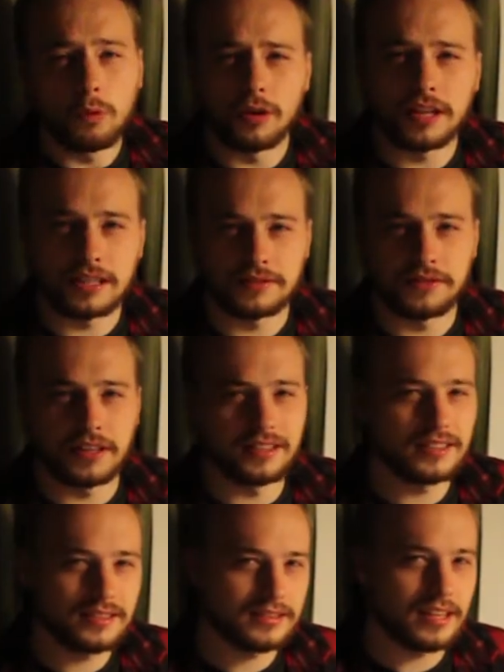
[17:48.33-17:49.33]
last
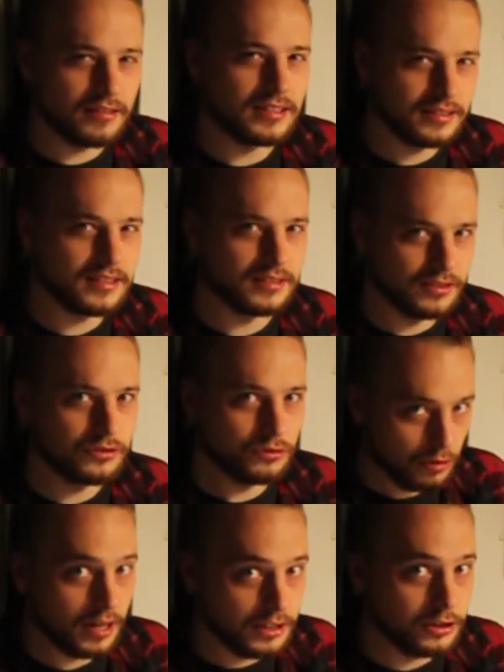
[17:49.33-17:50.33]
thing. There is this
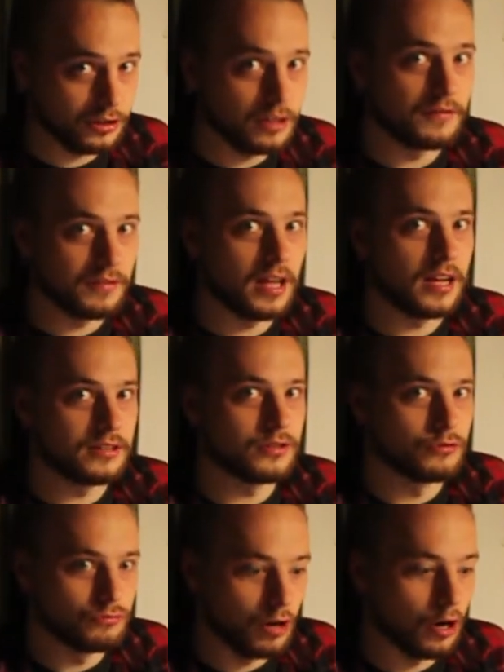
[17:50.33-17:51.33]
strange love letter
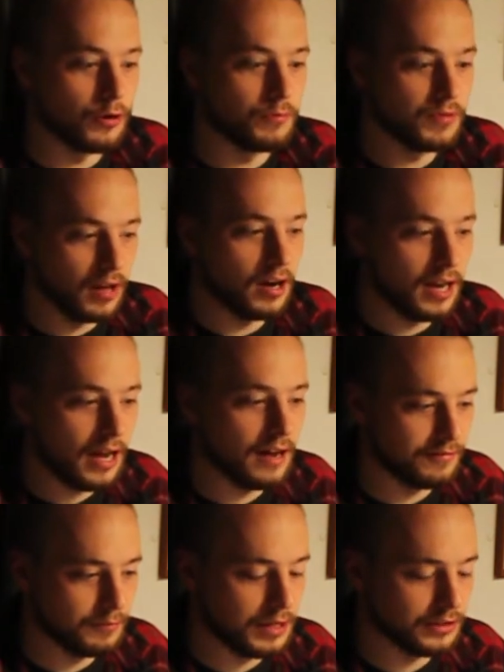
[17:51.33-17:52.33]
to Rome that I
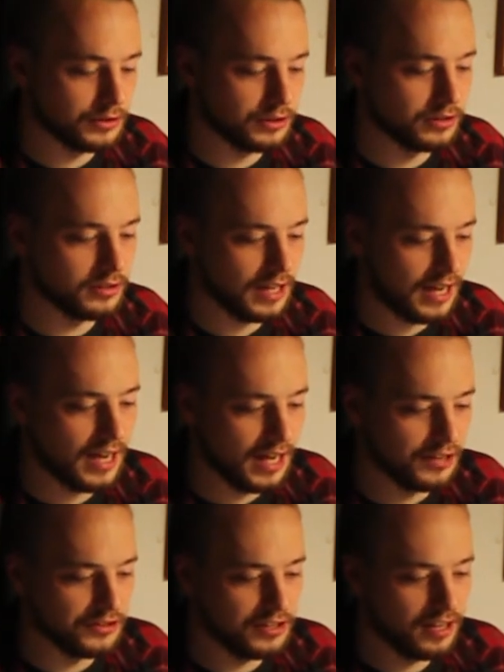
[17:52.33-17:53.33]
have mentioned,
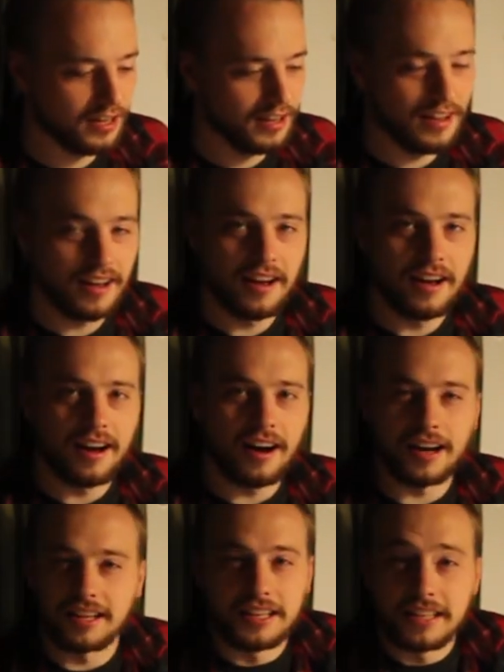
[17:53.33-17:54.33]
and
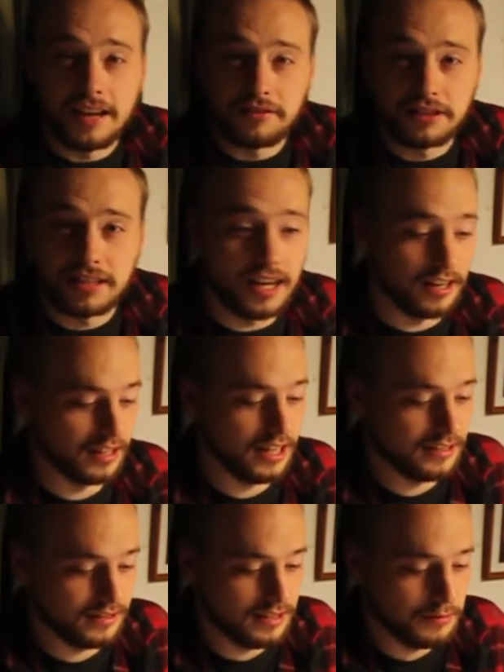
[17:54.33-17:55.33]
I can never tell.
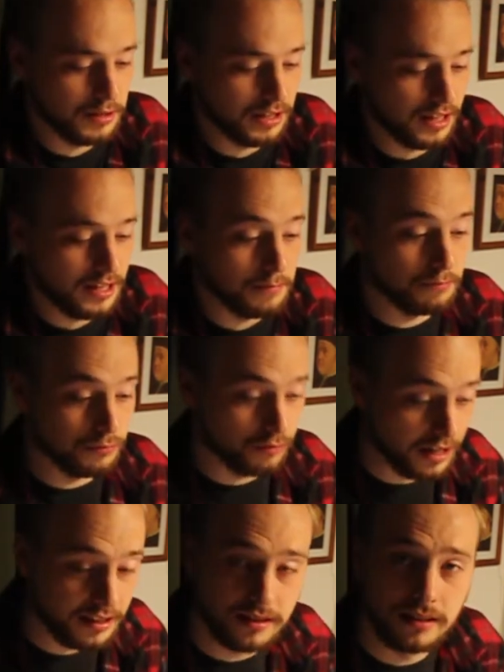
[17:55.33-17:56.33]
It seemingly
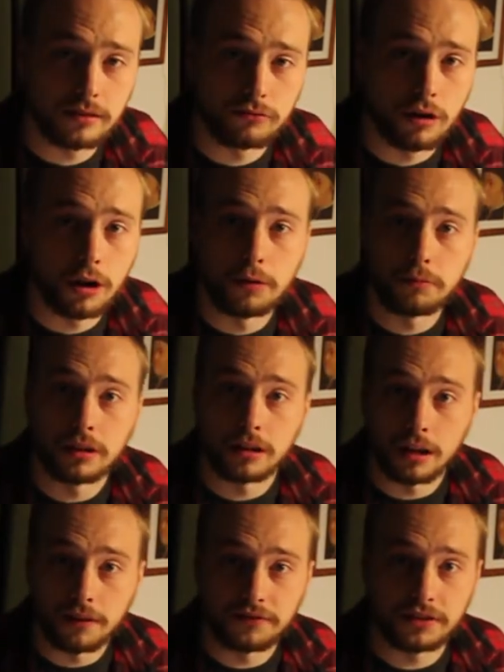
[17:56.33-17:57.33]
embraces Rome and
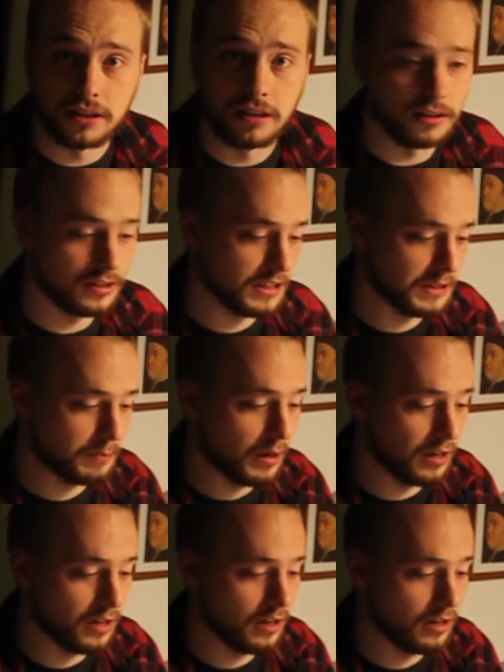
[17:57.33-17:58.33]
loves her
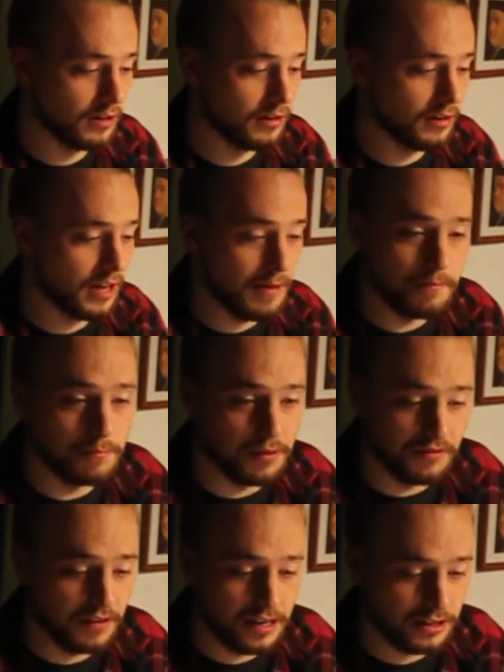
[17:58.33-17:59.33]
despite her
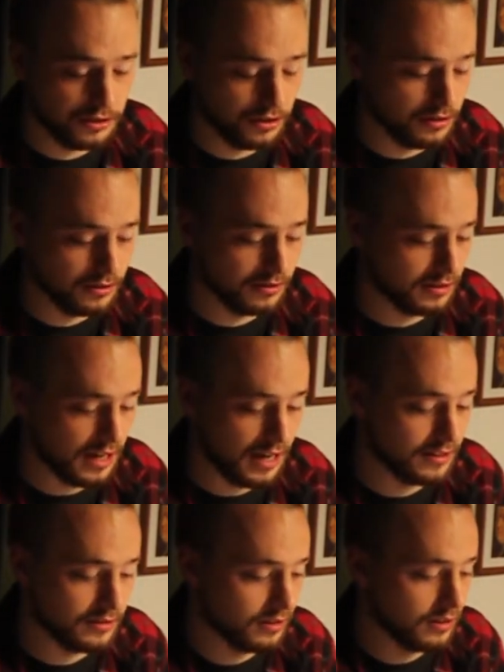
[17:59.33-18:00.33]
imperfections
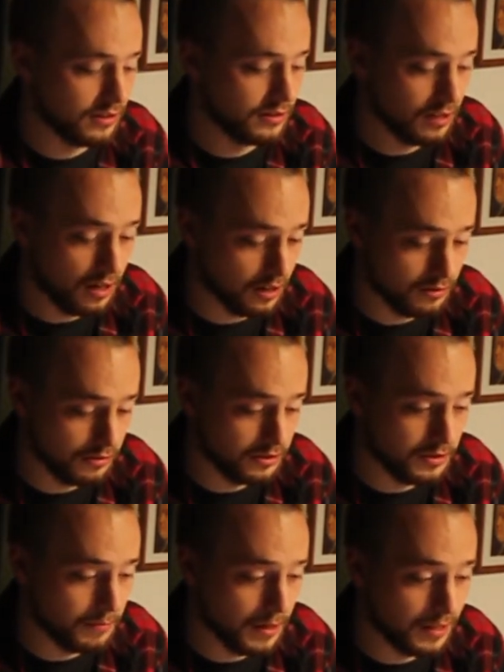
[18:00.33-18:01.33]
and her darker
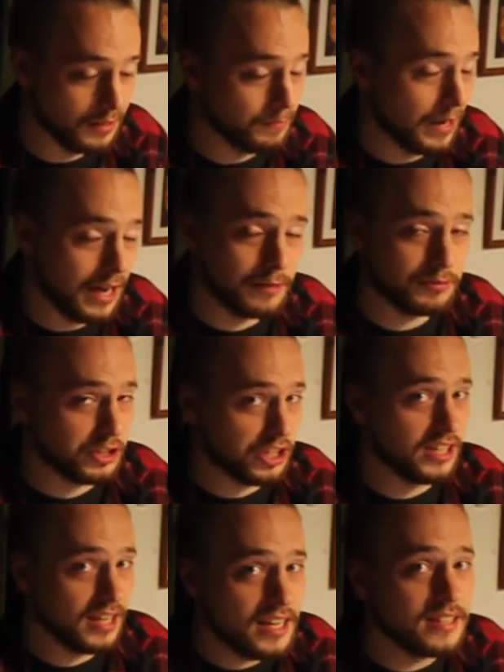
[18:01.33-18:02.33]
underbelly. Perhaps
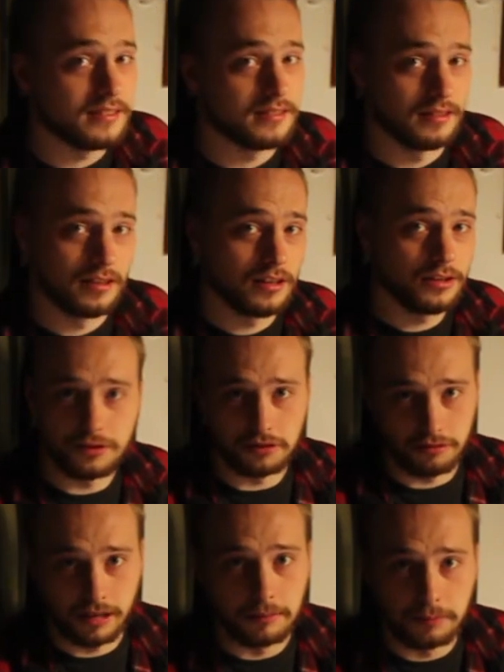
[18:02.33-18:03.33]
she is the
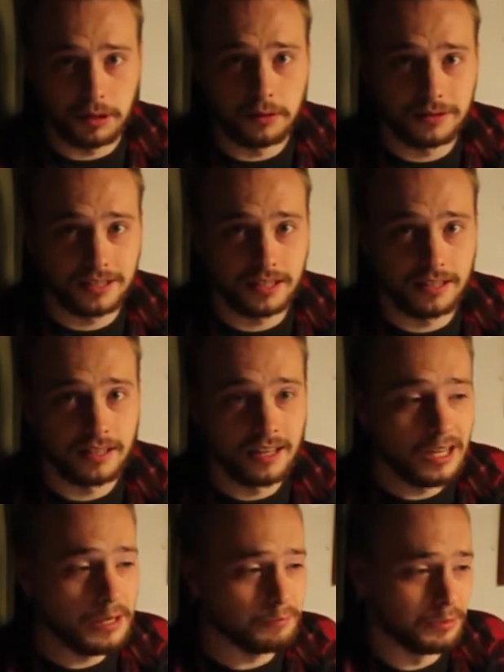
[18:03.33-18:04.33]
great beauty,
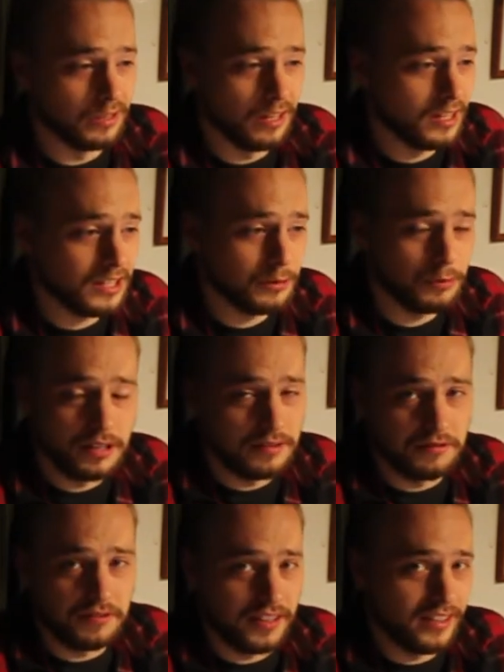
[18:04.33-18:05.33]
but like
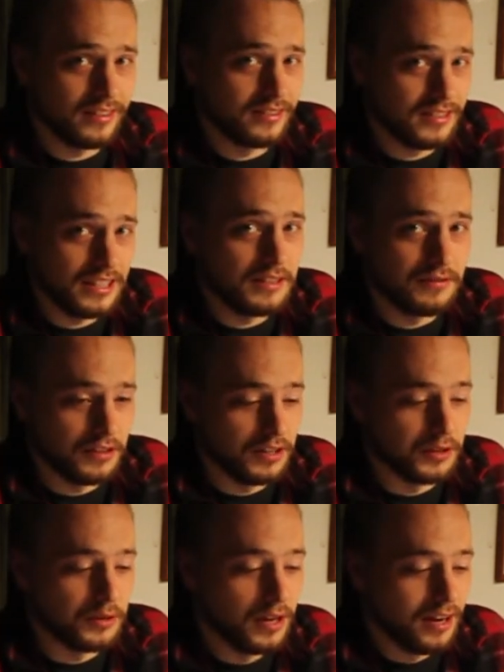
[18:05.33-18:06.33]
with Il
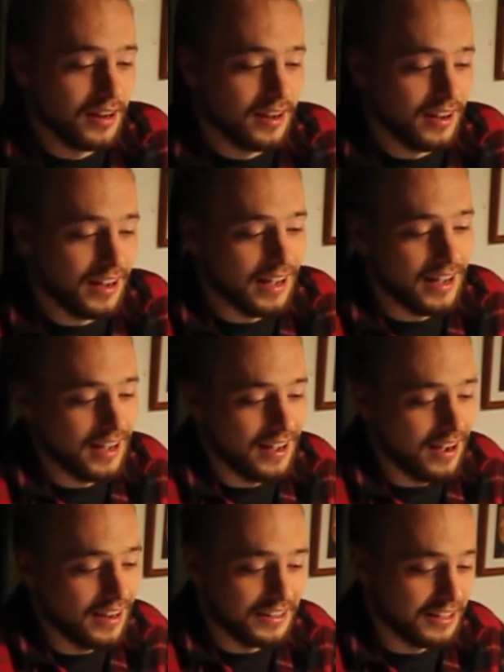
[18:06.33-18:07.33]
Divo,
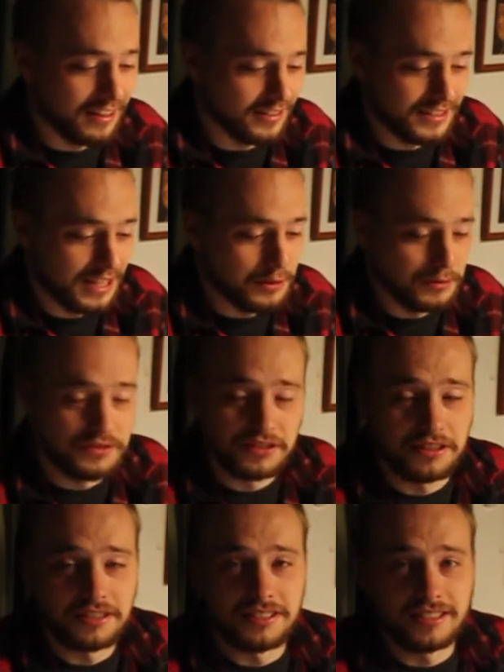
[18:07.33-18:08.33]
I can't tell with
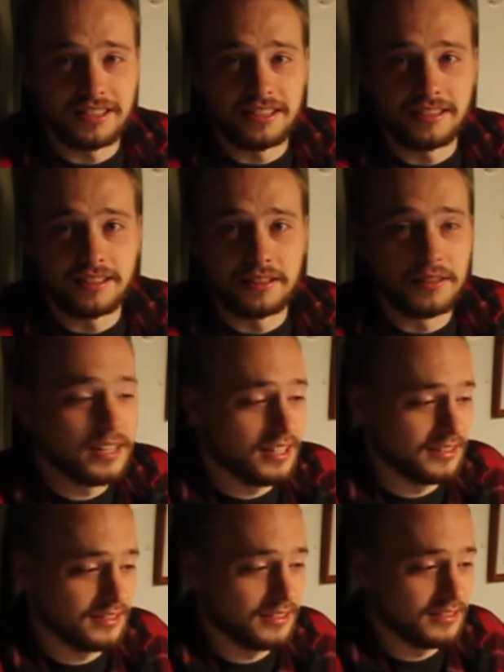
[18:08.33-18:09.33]
Sorrentino.
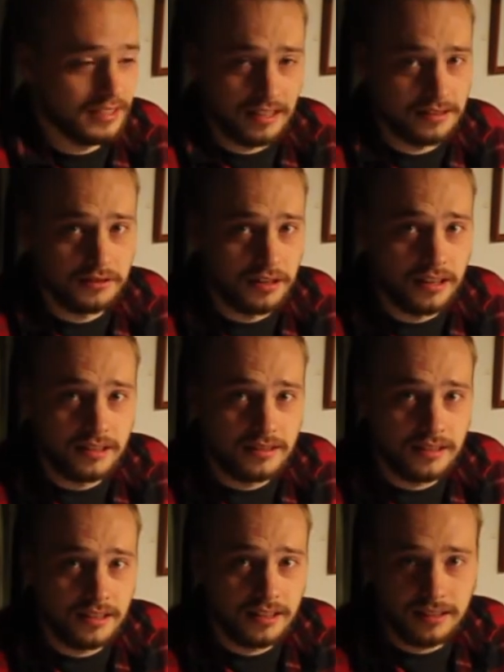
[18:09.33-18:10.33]
Is he
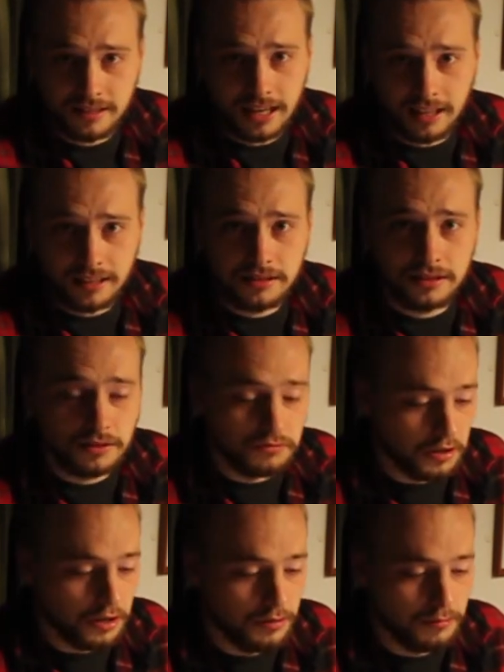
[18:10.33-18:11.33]
satirizing Italians and
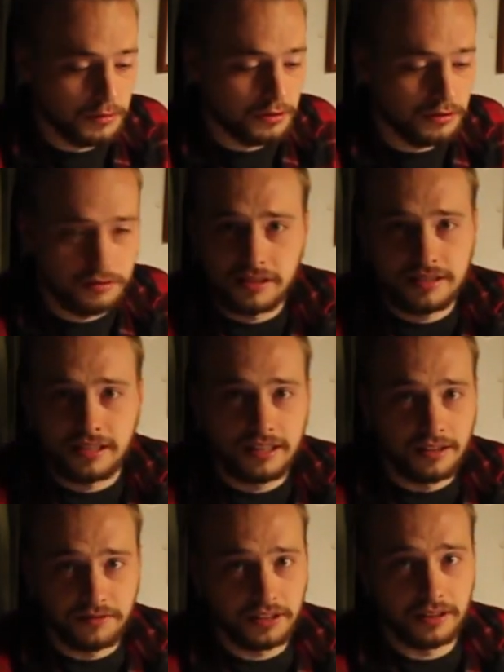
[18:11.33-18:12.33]
Rome, or is he
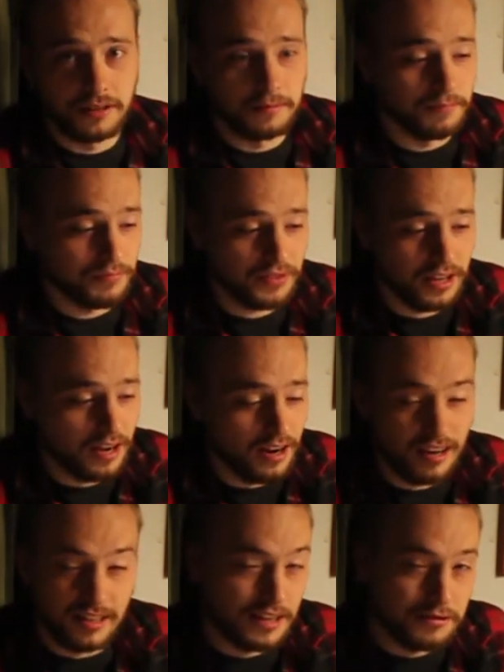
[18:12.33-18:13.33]
loving them?
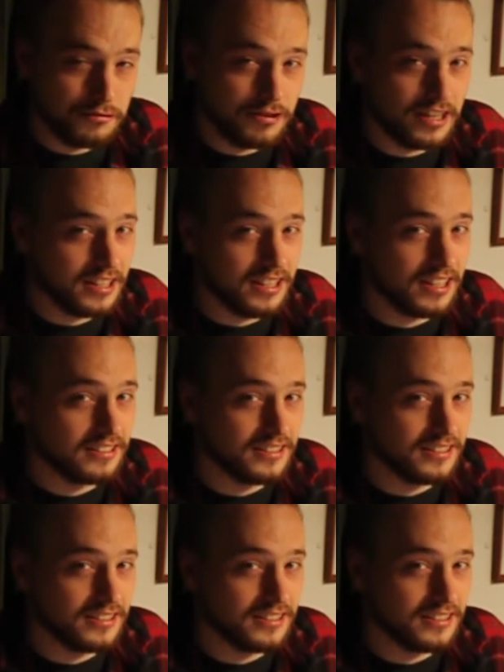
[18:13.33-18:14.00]
I never really can